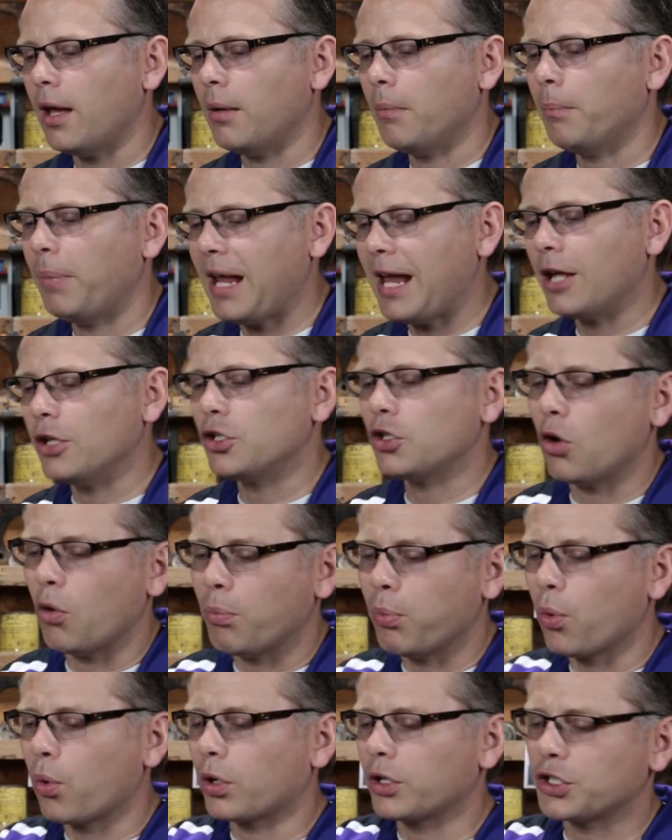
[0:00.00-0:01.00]
Banjo
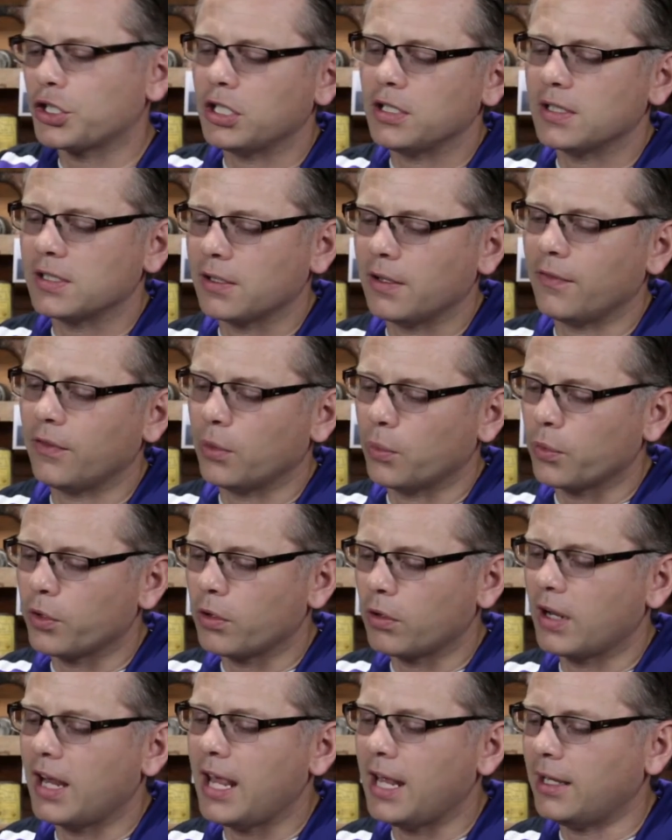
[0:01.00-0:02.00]
portions of the
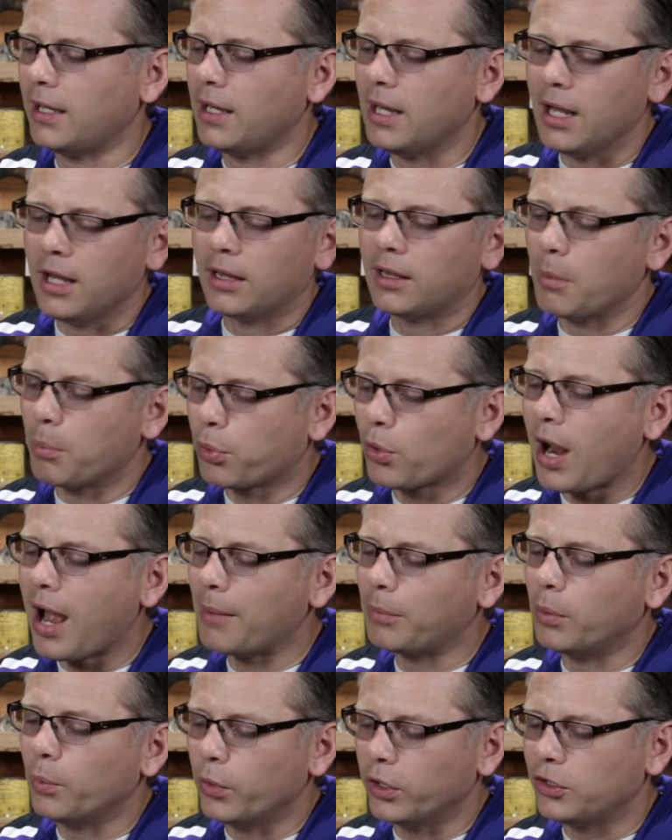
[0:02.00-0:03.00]
rear end. And the
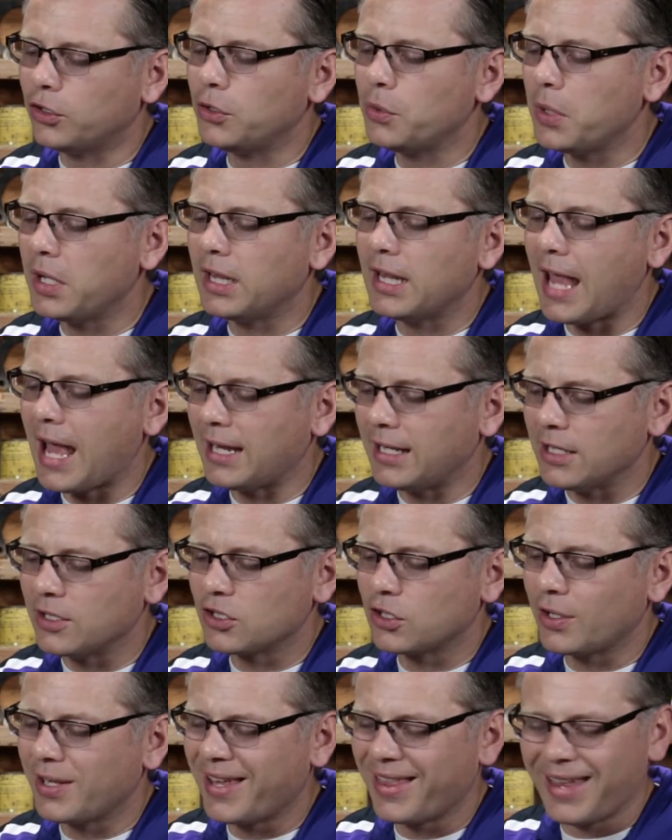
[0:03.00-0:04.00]
problem with doing that
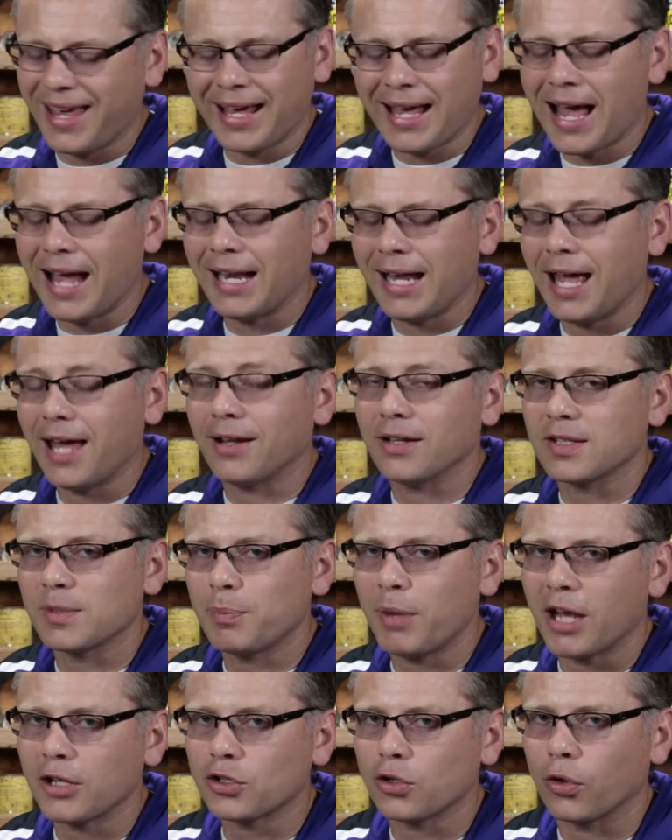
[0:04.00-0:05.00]
is they kind of had a
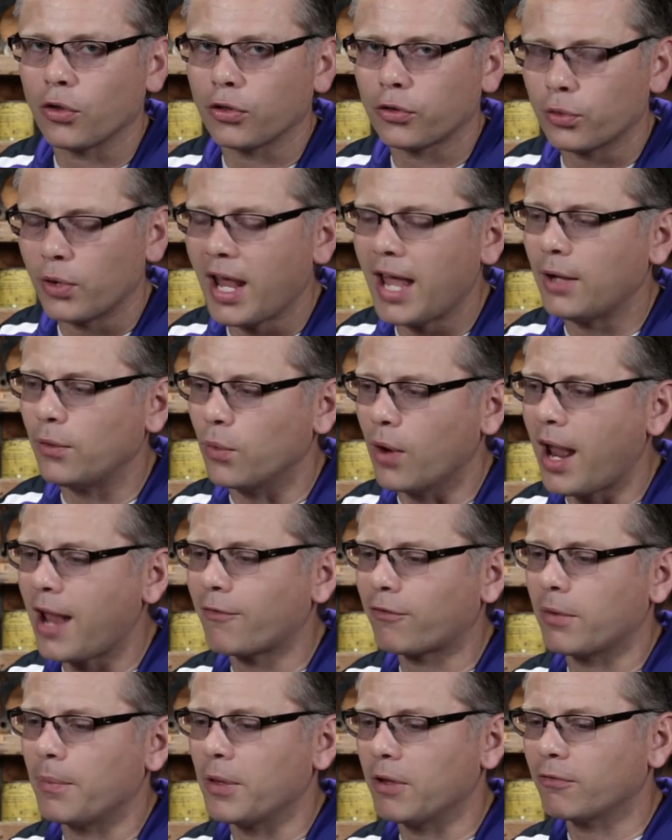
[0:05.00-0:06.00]
special thread
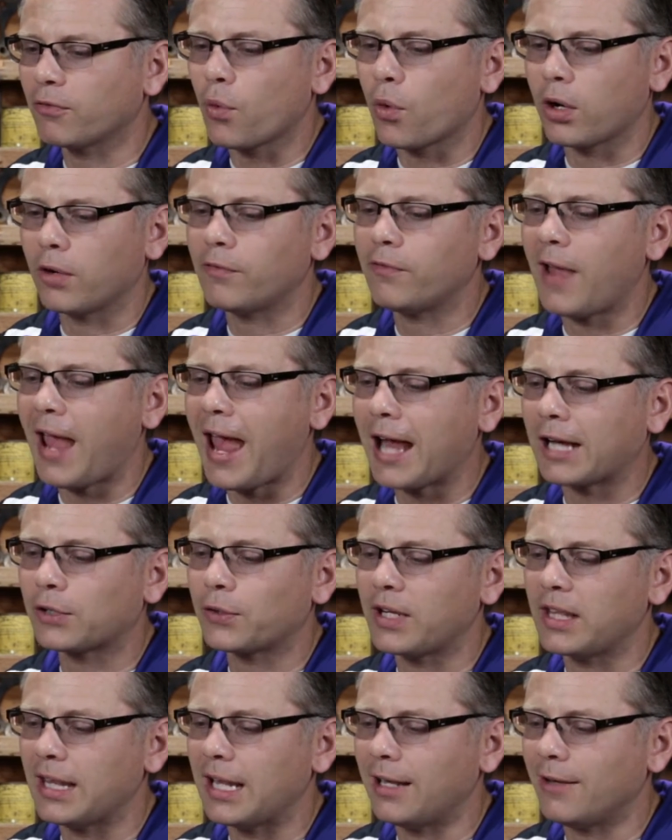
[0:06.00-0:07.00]
right from the Ford
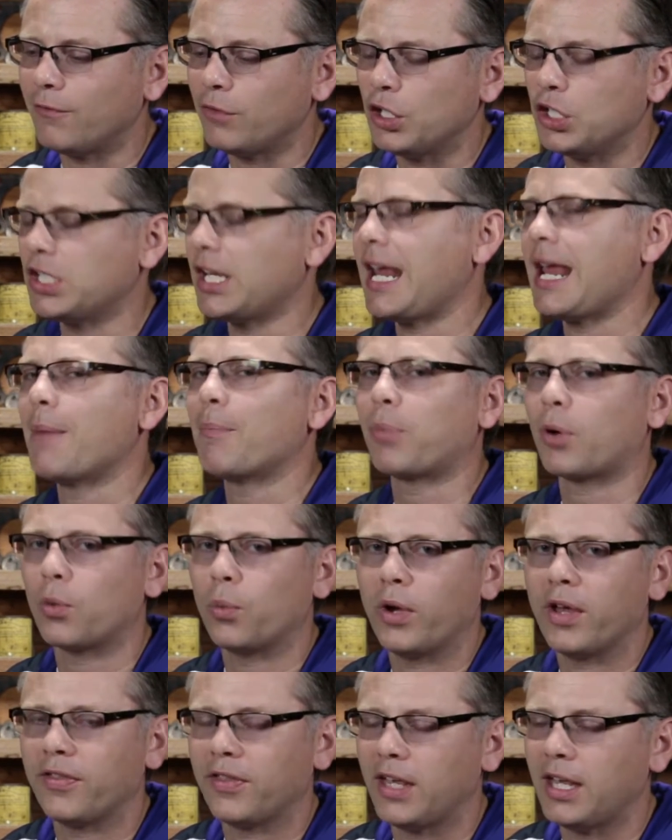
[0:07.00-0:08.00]
factory that if you tamper
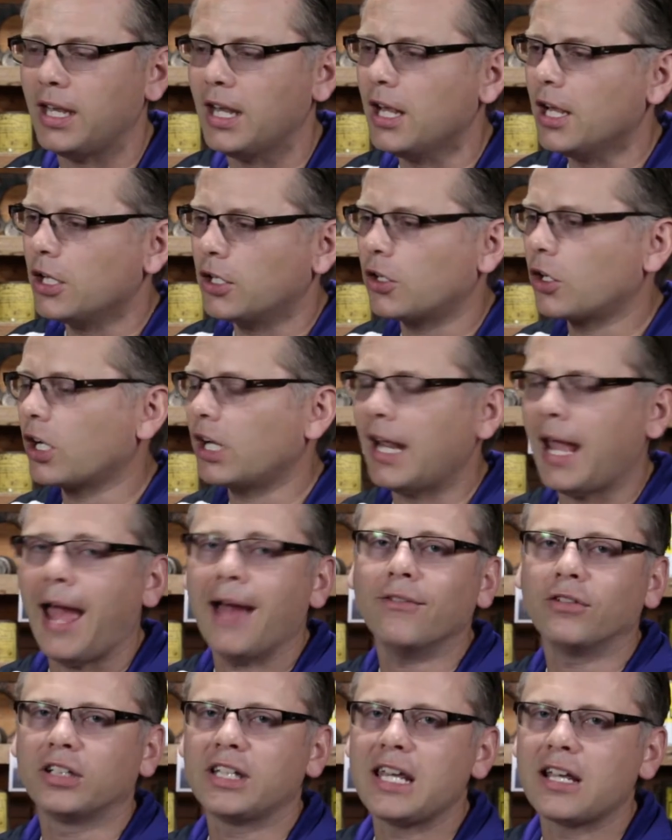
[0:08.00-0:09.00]
with it, you're going to
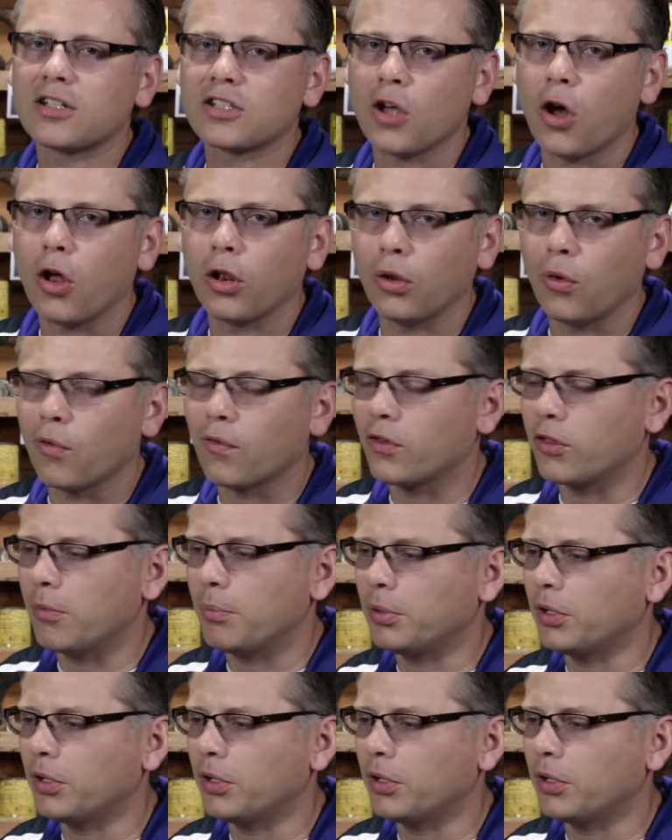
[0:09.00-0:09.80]
have leaks all over the